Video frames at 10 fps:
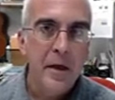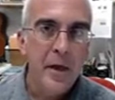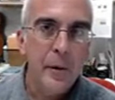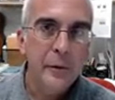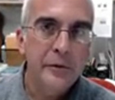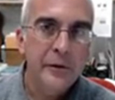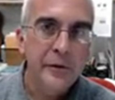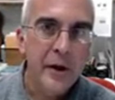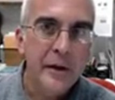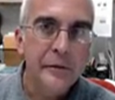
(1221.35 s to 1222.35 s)
that would
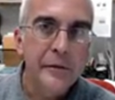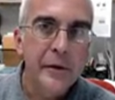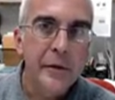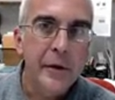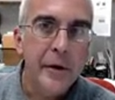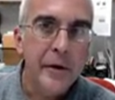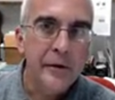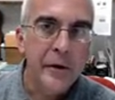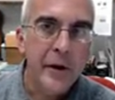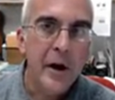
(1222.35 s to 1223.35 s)
suggest that there
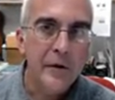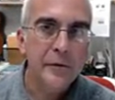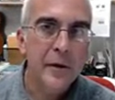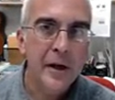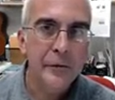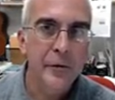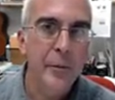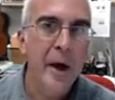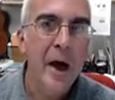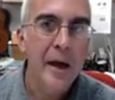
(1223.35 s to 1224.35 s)
is a
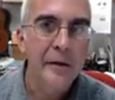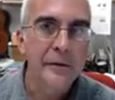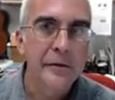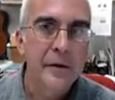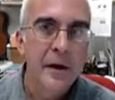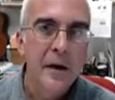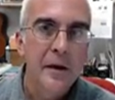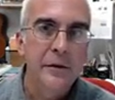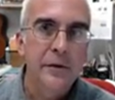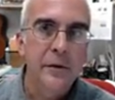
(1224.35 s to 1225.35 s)
contralateral bias
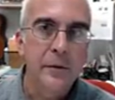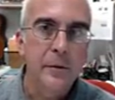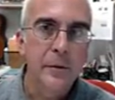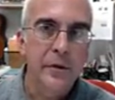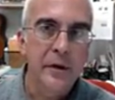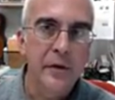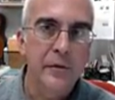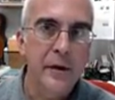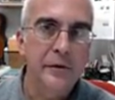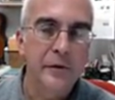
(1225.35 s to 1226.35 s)
to the
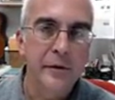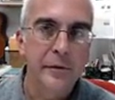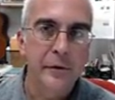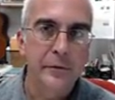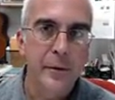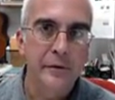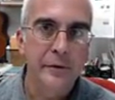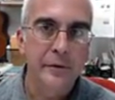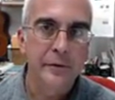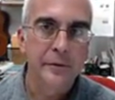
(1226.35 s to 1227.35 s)
innervation of those
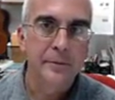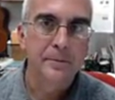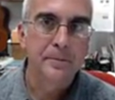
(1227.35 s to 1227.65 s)
muscles.